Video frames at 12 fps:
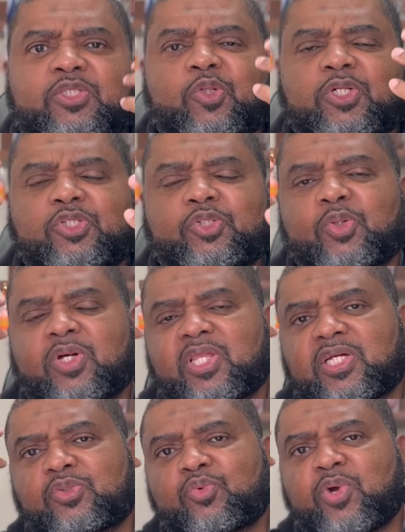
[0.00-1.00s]
to ensure
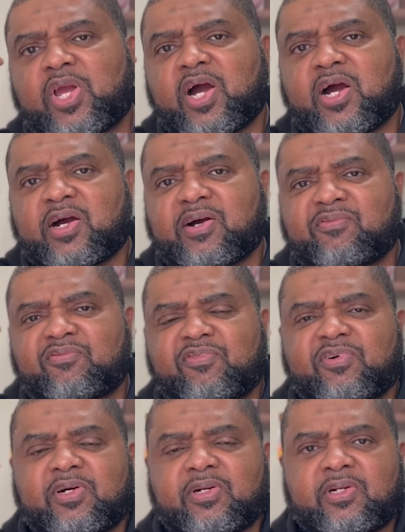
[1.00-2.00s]
that we
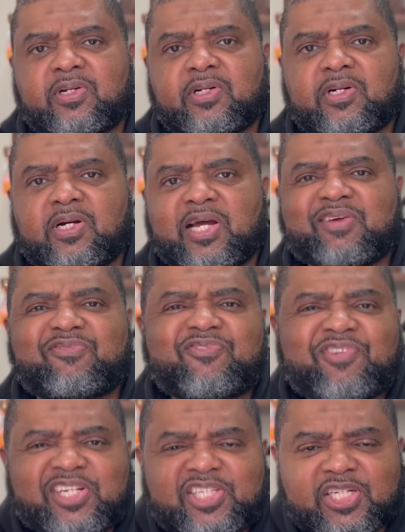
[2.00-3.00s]
have
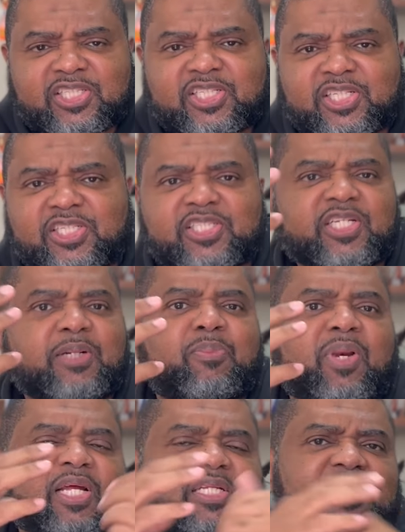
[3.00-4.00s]
efficiencies in
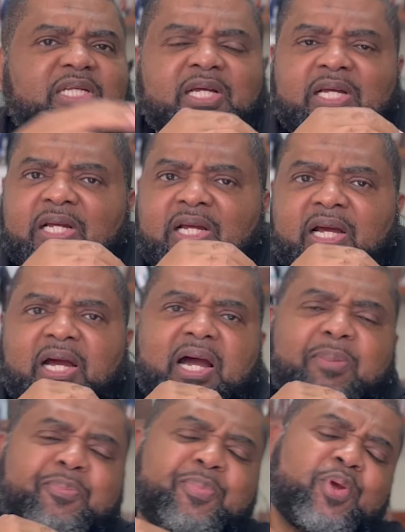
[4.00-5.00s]
place.
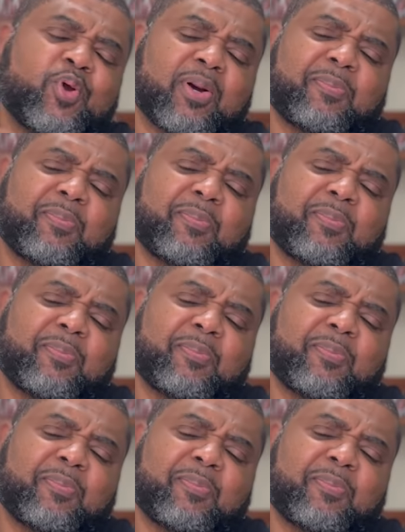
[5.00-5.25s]
A pure